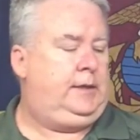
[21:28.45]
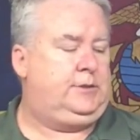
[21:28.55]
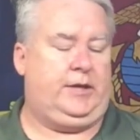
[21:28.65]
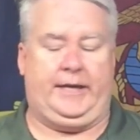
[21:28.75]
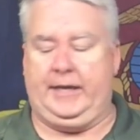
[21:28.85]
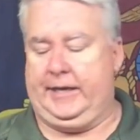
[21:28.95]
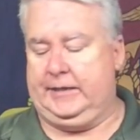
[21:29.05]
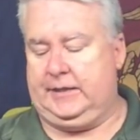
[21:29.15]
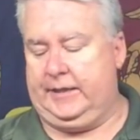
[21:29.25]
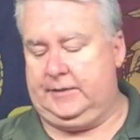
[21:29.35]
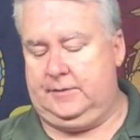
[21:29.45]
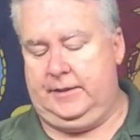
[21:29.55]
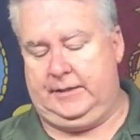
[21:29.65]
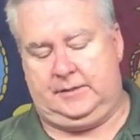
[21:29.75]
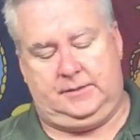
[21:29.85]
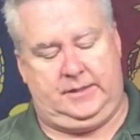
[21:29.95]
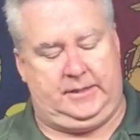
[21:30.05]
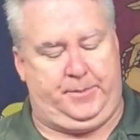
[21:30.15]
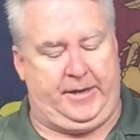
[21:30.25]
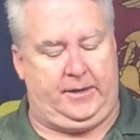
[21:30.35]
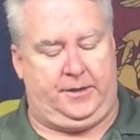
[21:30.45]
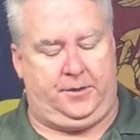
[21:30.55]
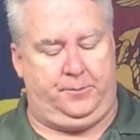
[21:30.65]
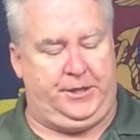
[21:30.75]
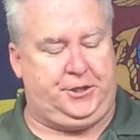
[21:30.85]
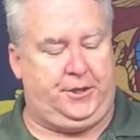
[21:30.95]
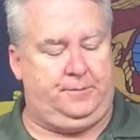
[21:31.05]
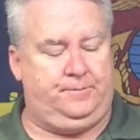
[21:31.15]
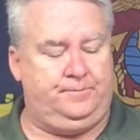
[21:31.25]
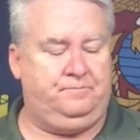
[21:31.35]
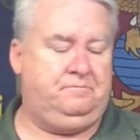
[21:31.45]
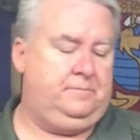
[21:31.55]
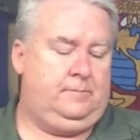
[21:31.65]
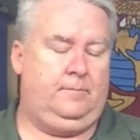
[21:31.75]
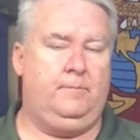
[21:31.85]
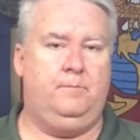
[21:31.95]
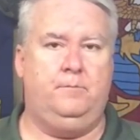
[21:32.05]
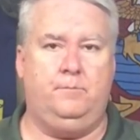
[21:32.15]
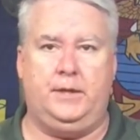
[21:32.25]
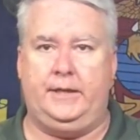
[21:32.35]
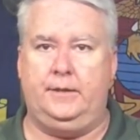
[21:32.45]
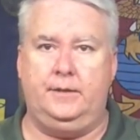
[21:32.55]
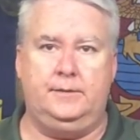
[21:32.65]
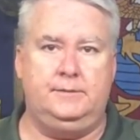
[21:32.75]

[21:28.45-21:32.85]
So again, I guess it's dependent on your mission, but